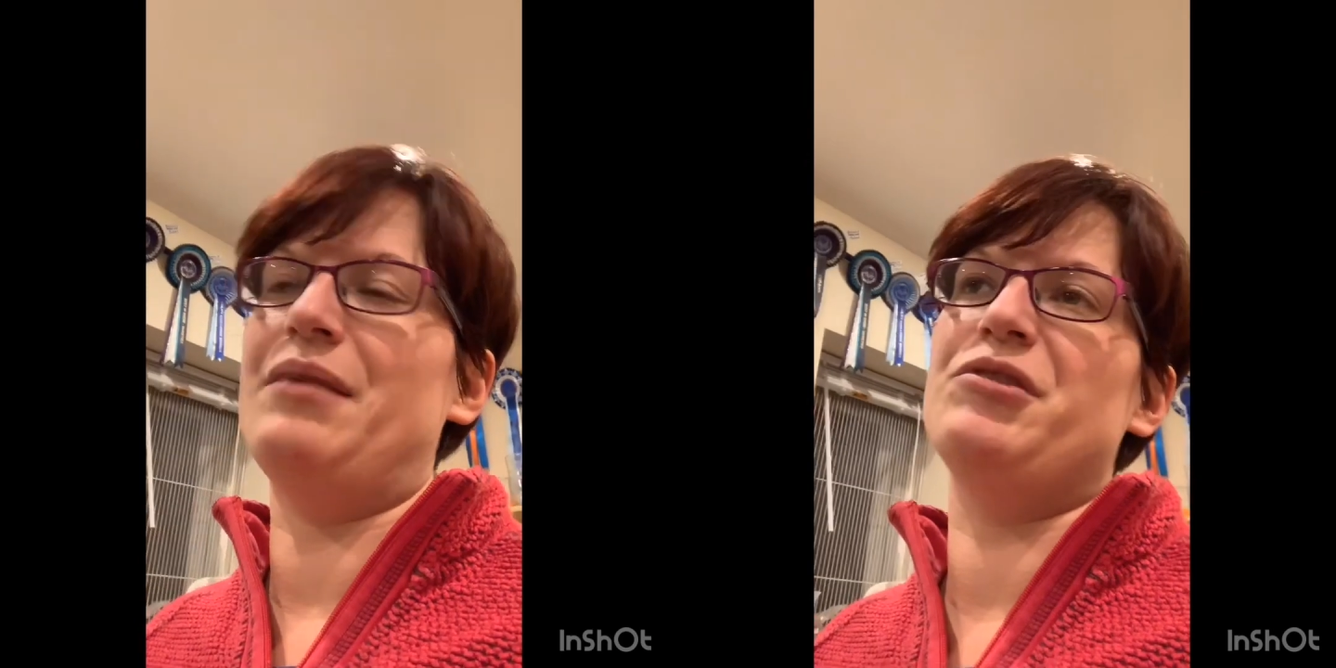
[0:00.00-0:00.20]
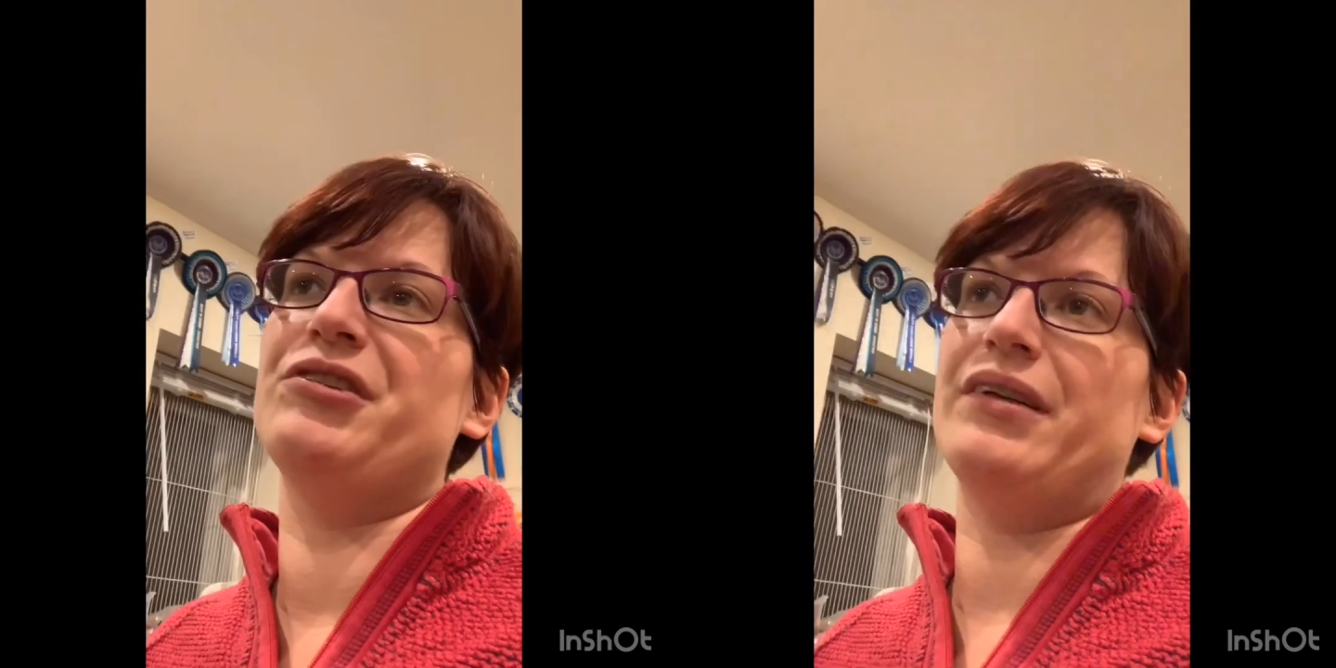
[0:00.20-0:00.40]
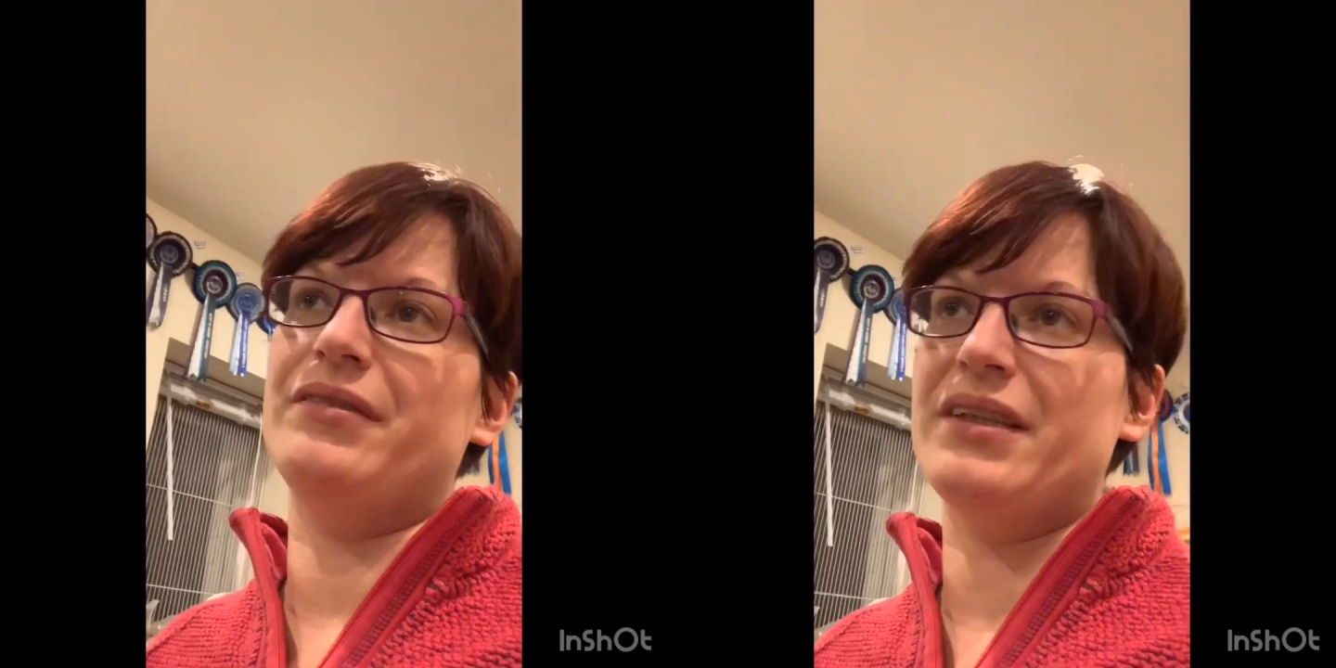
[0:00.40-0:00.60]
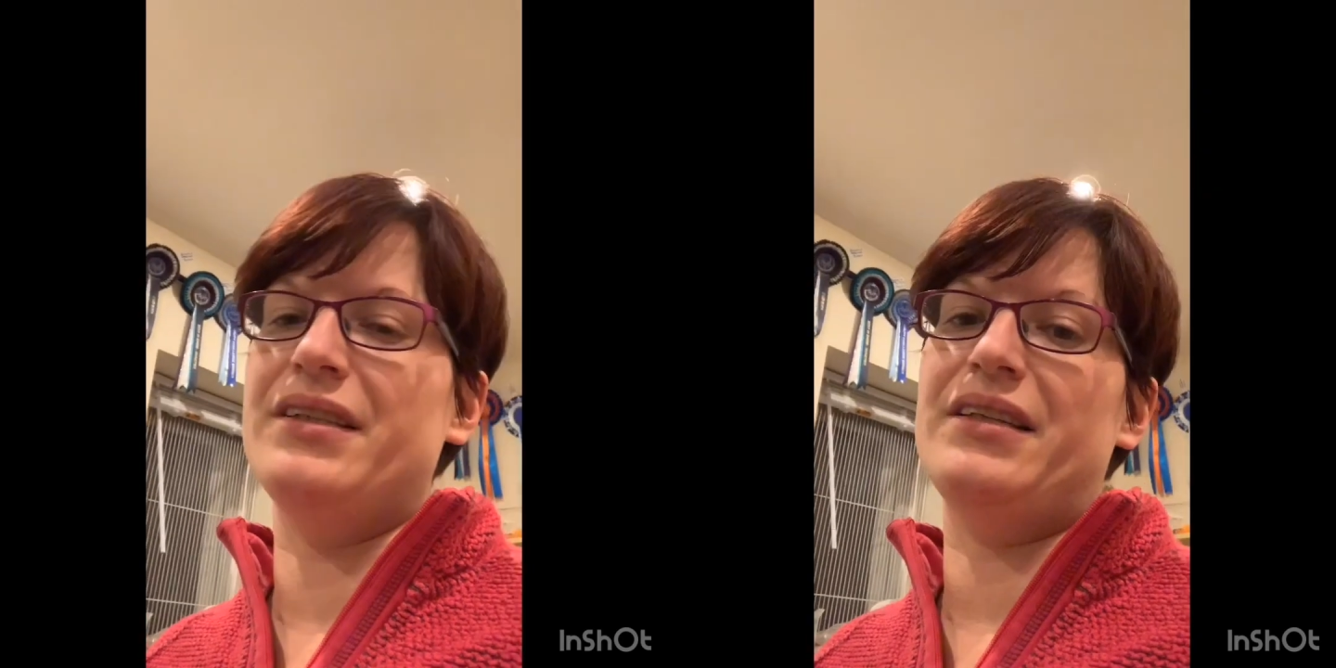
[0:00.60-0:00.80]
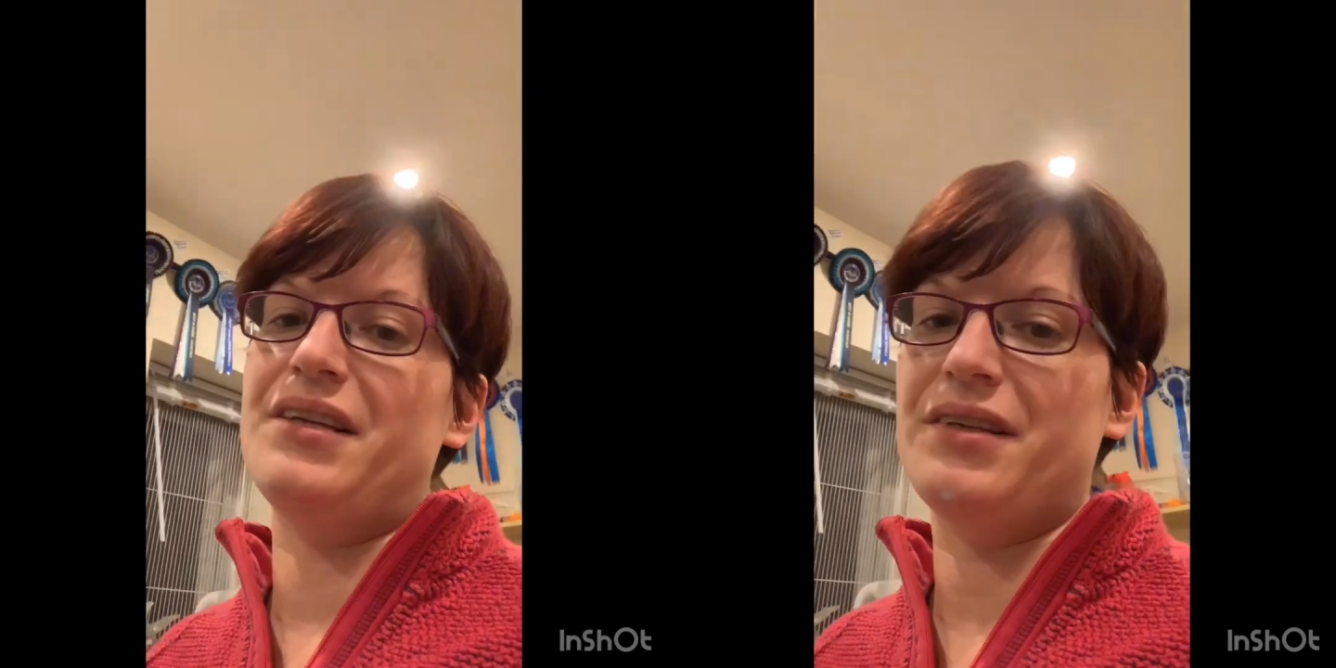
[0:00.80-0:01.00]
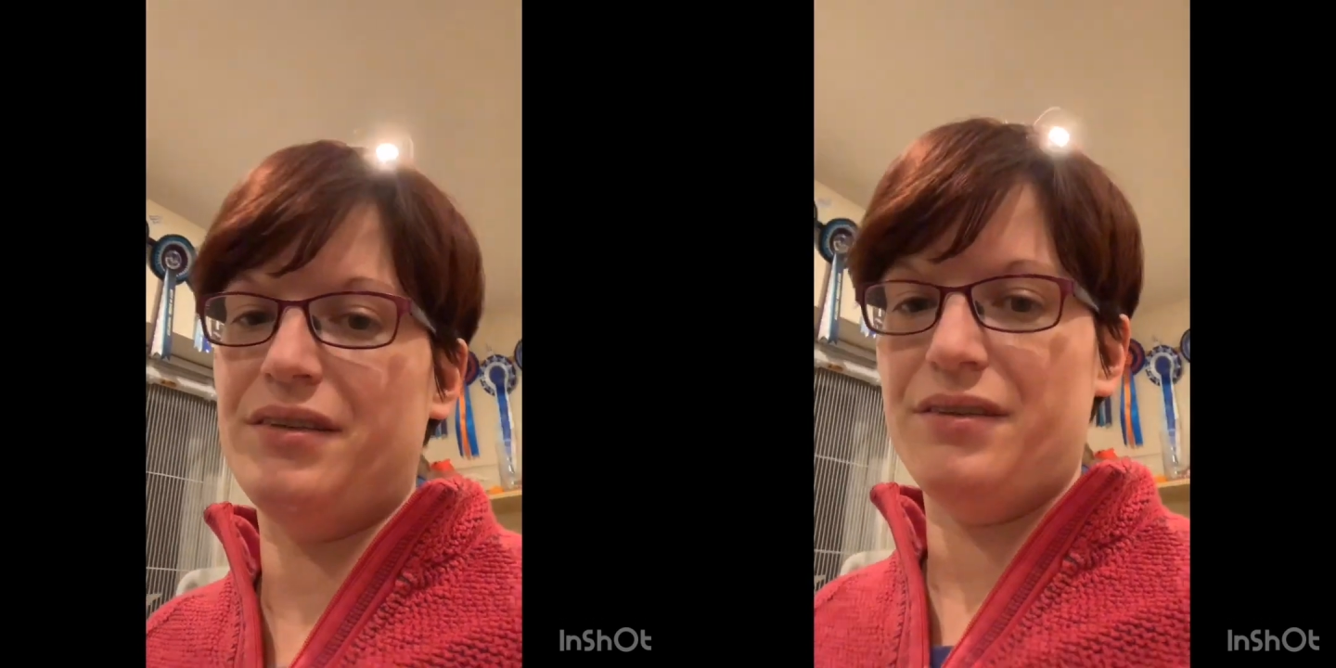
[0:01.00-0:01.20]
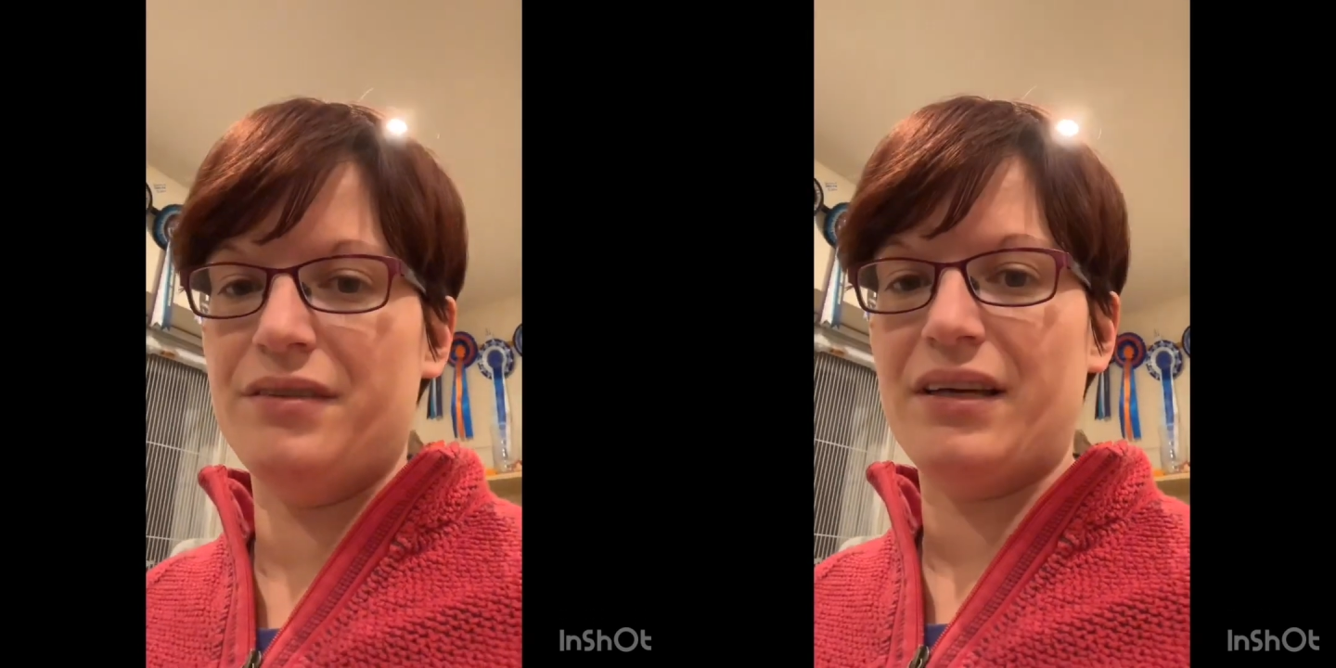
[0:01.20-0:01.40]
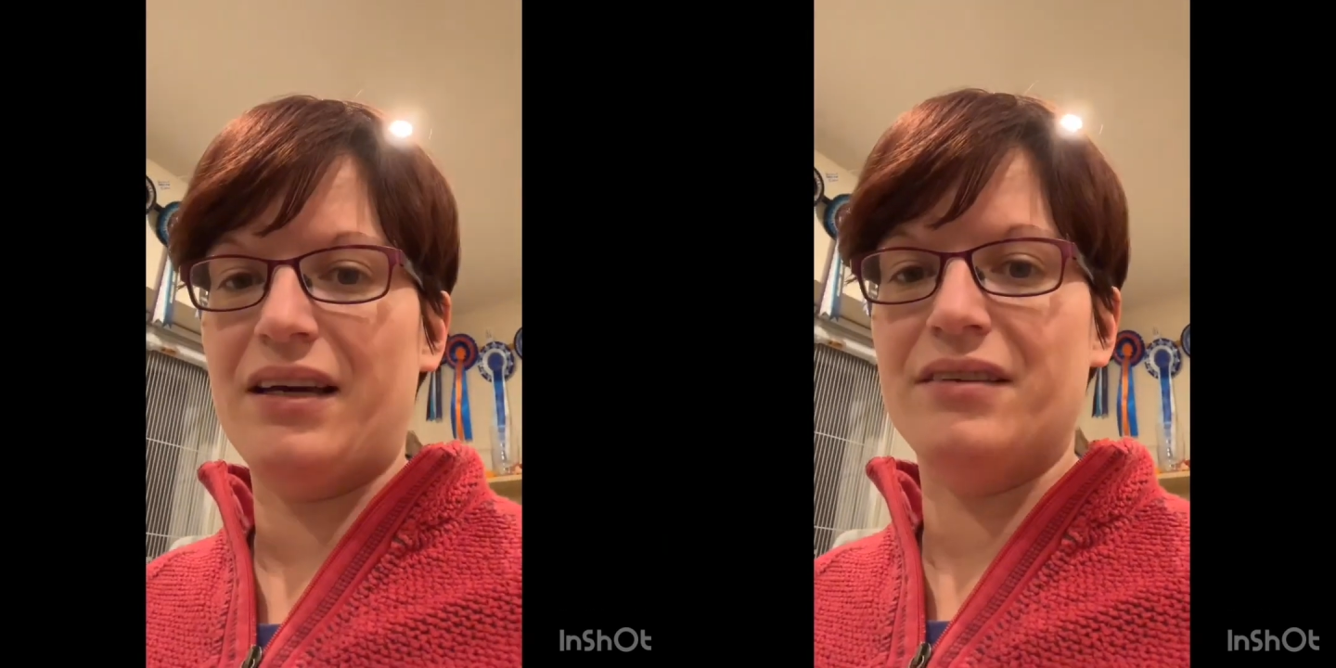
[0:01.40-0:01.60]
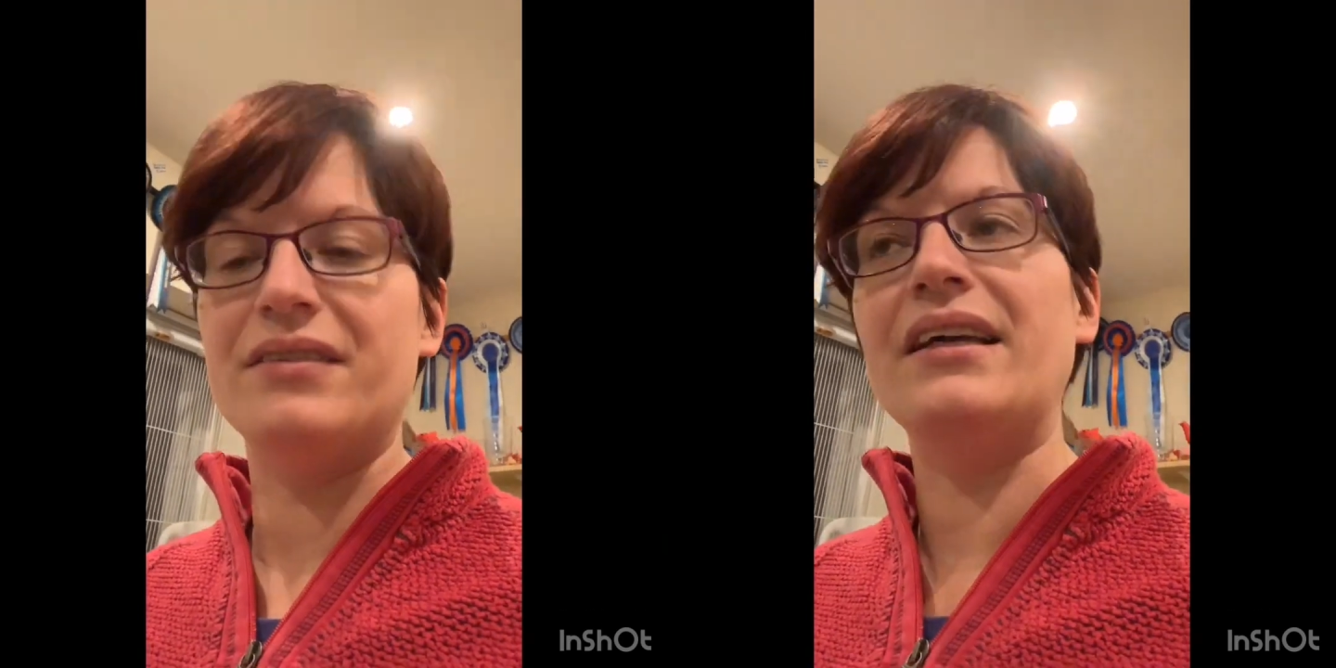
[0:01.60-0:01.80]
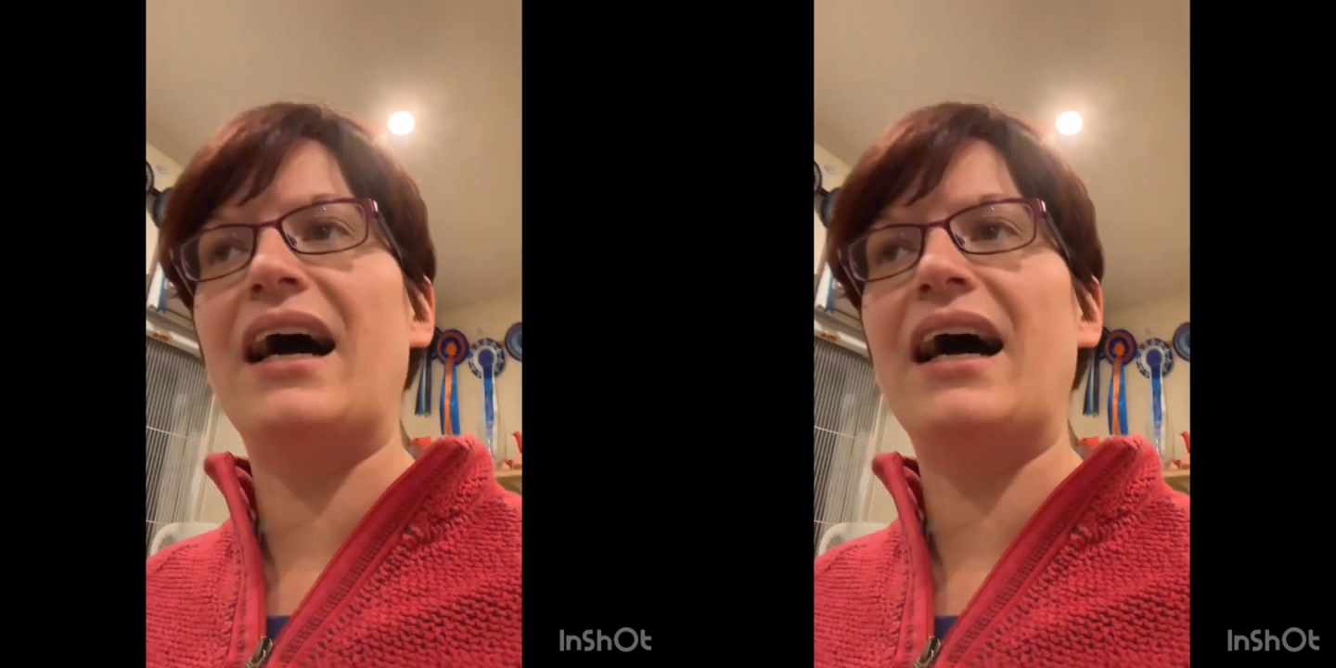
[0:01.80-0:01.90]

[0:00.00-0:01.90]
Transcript: just down to conditions and